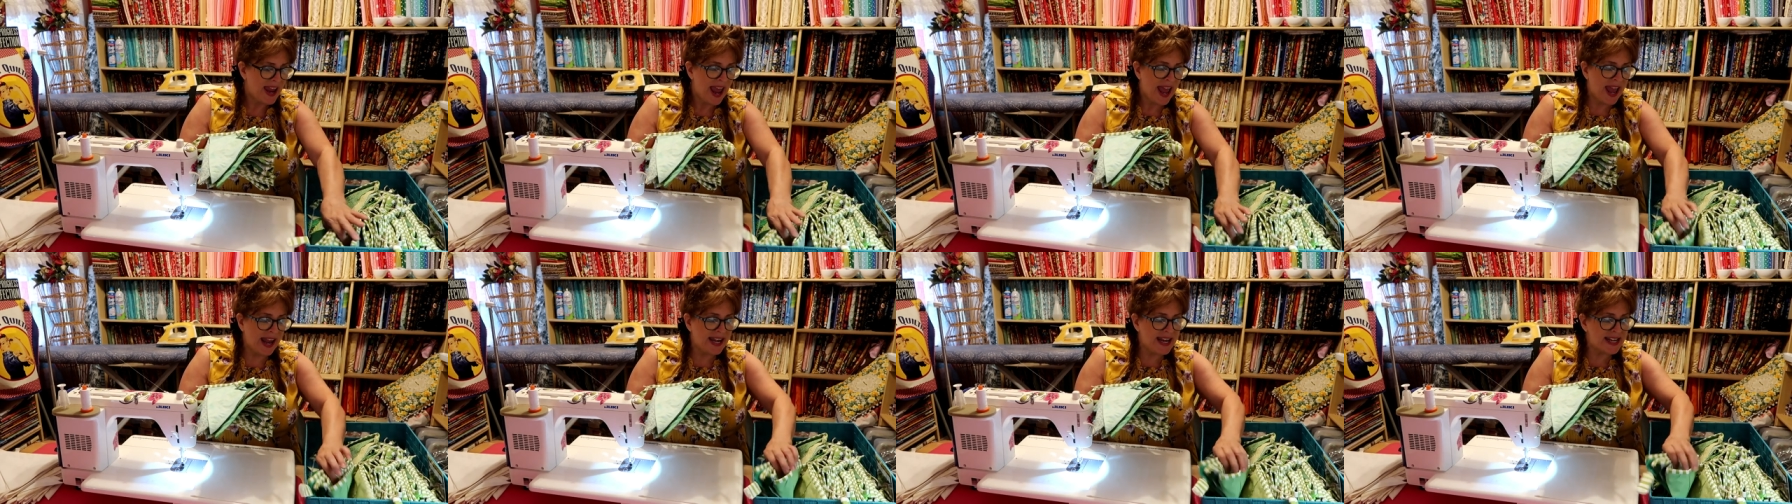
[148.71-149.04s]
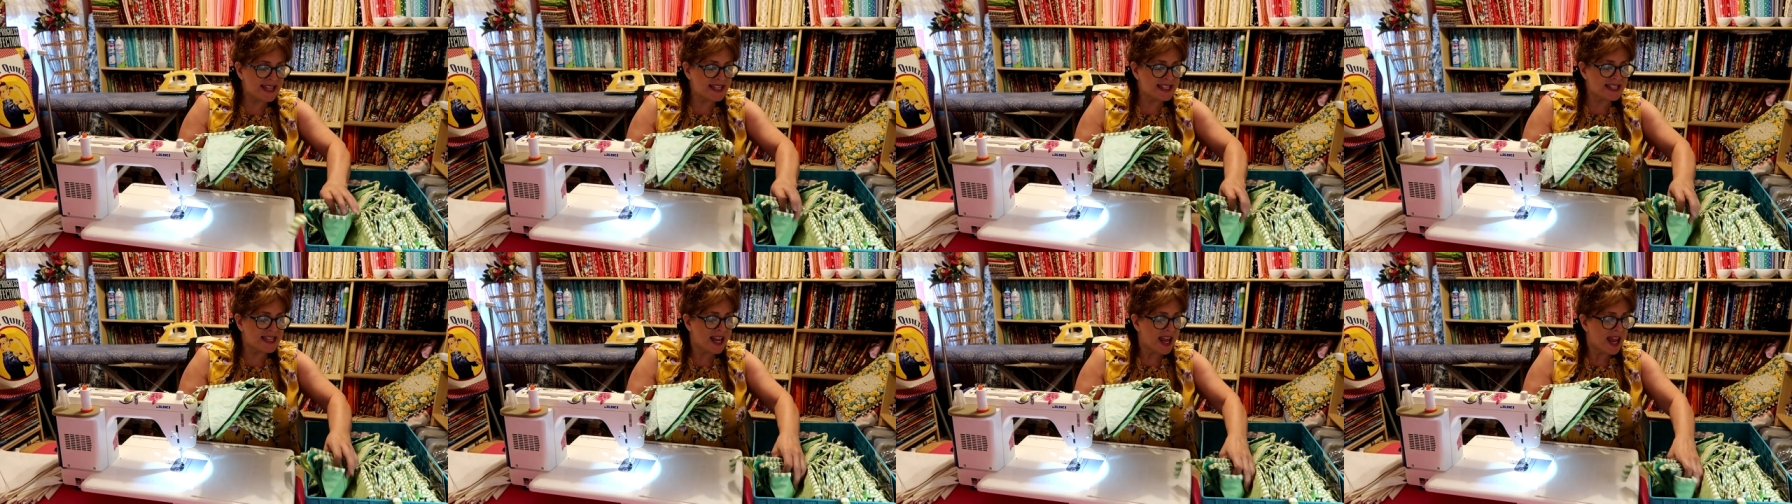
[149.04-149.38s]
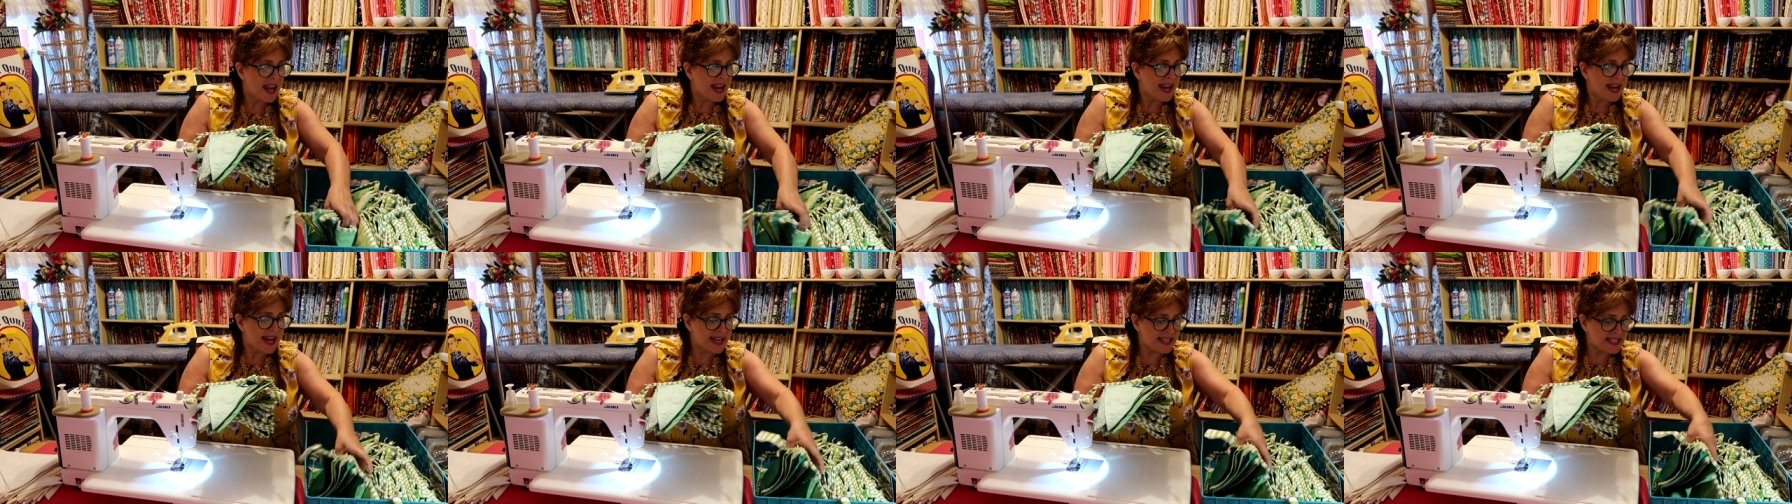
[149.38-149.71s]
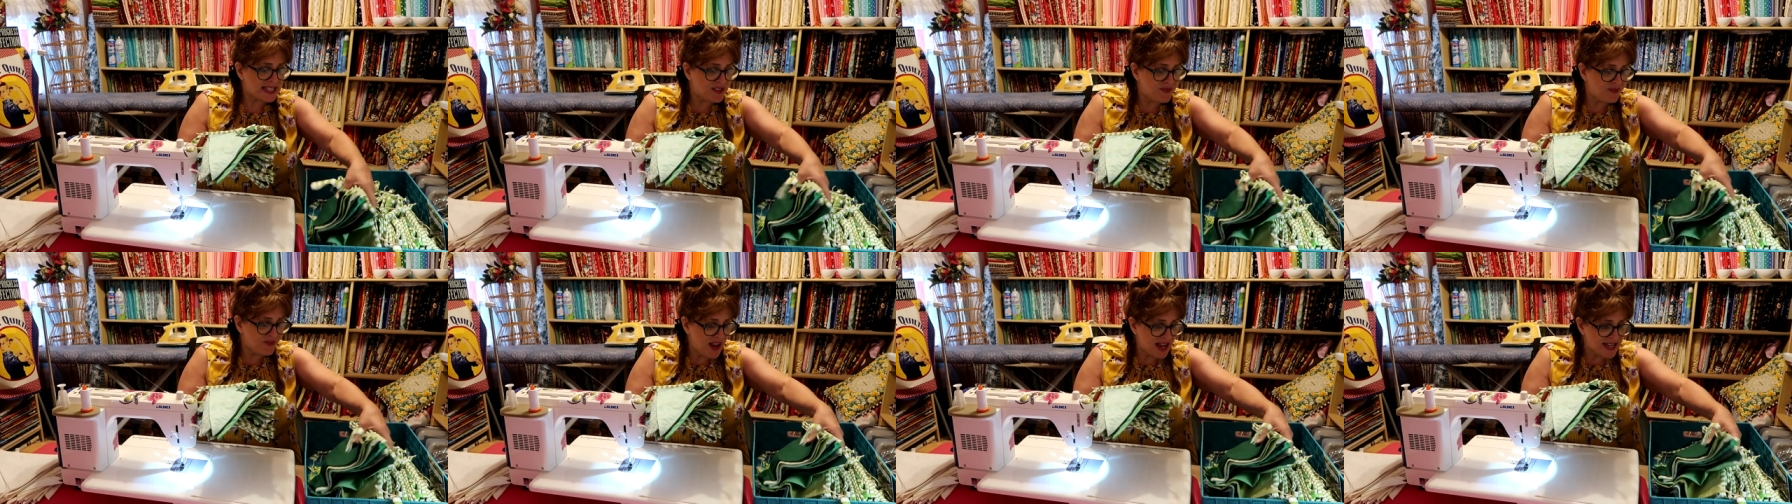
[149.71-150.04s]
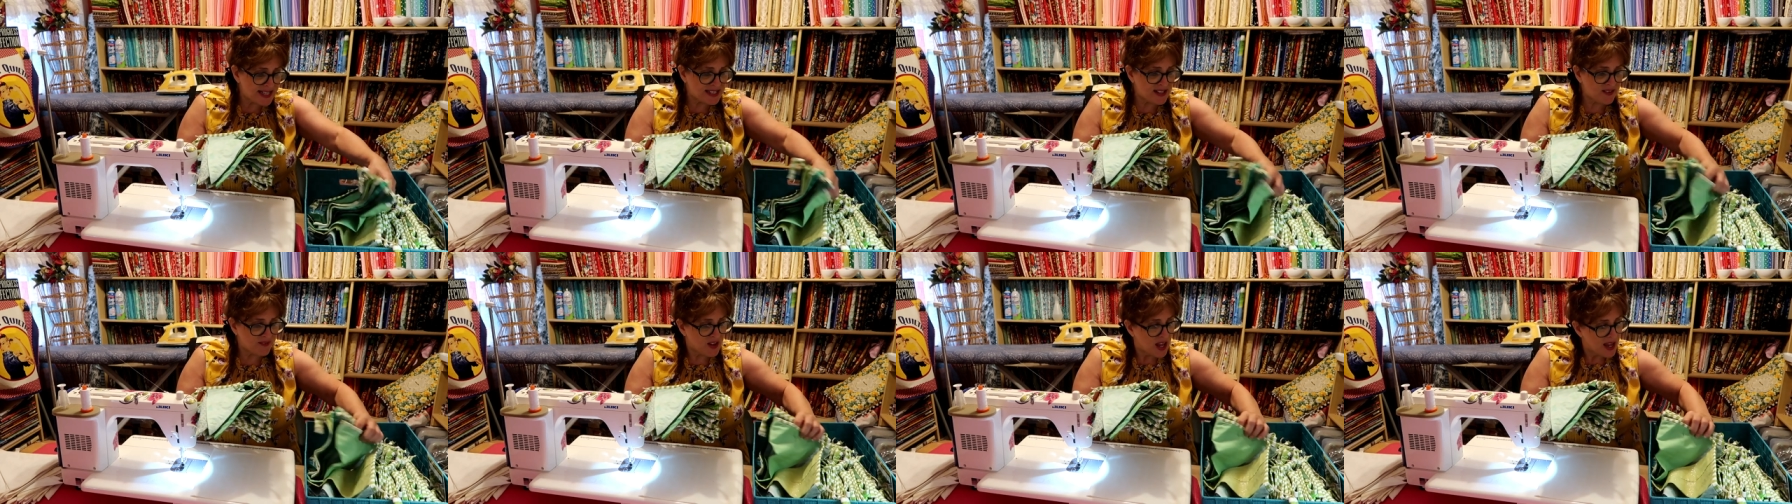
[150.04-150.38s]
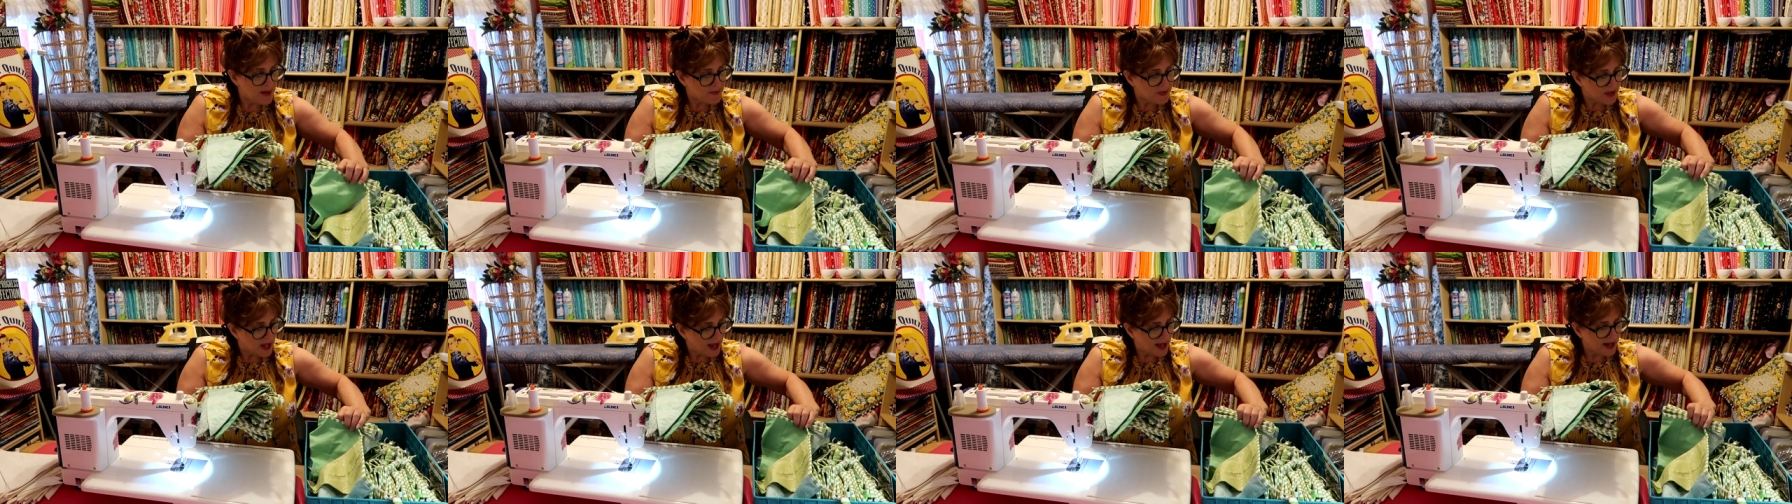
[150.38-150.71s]
And it's it's festive.
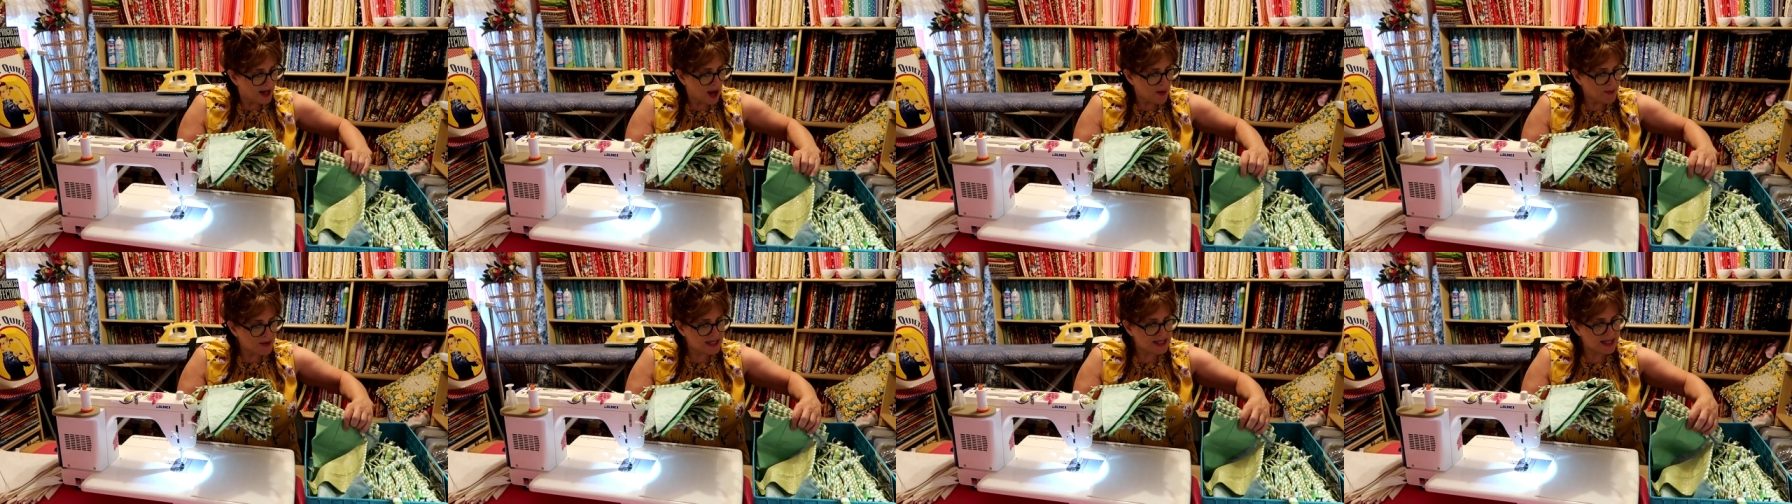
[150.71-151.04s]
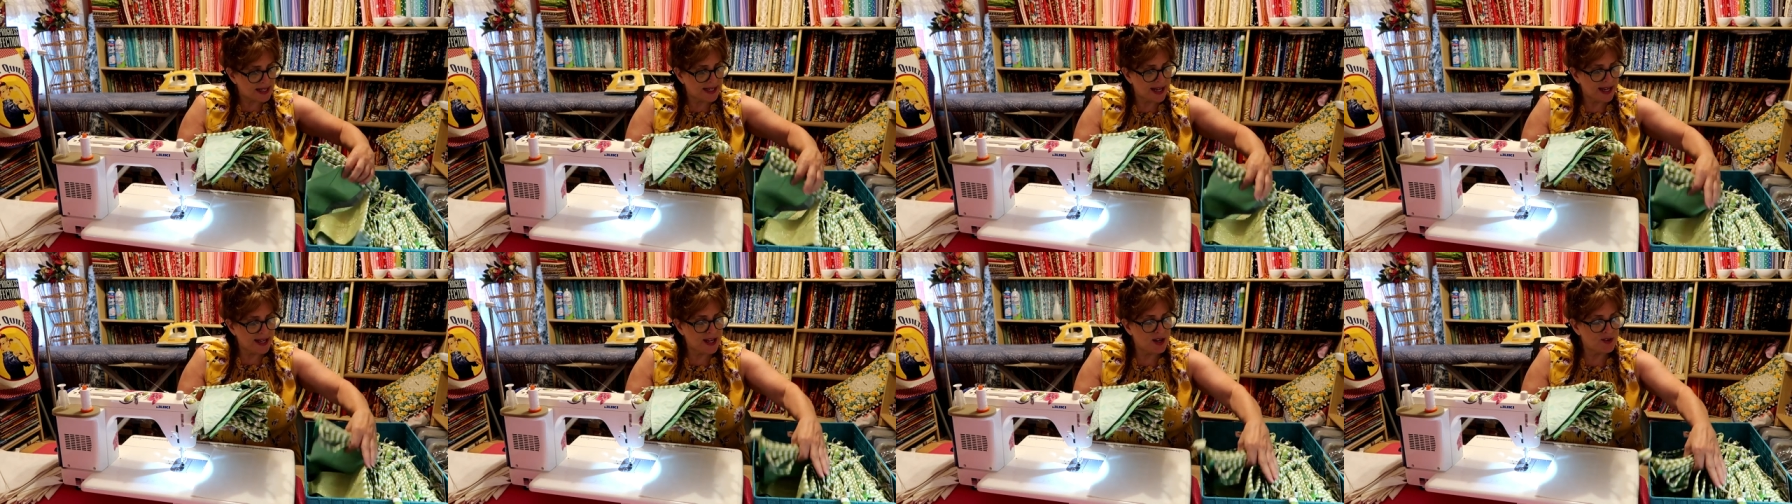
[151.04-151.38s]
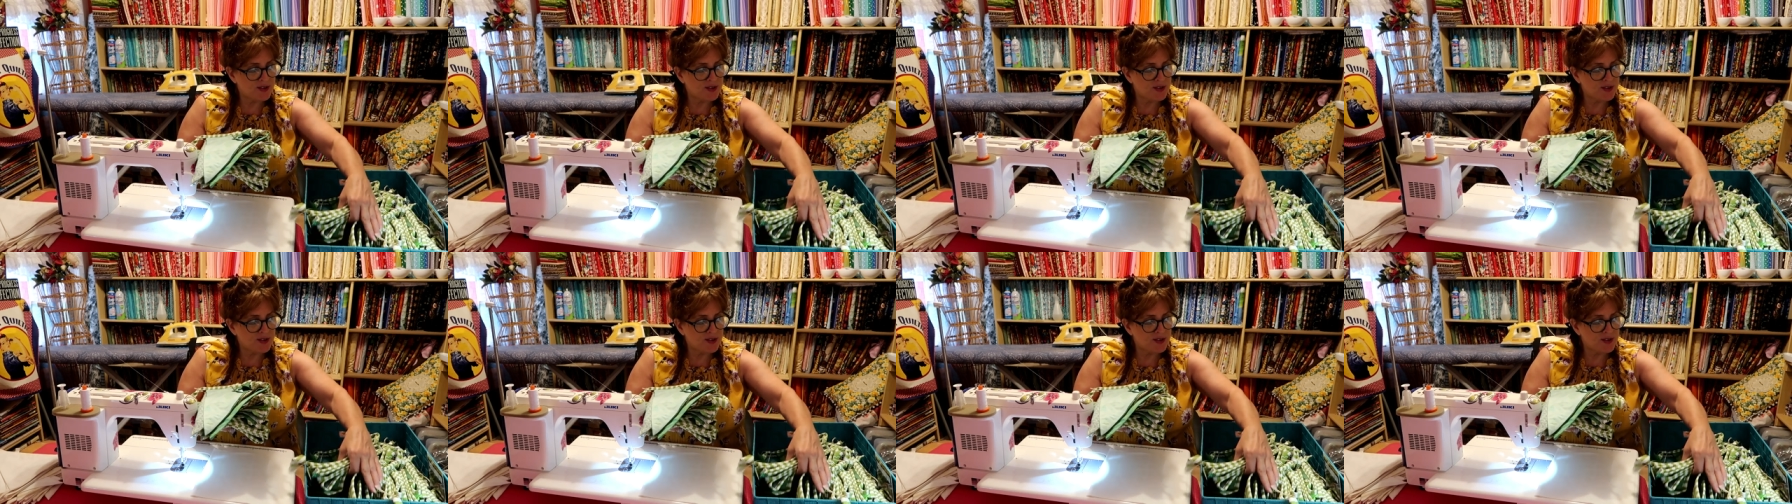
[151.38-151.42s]
And I was thinking,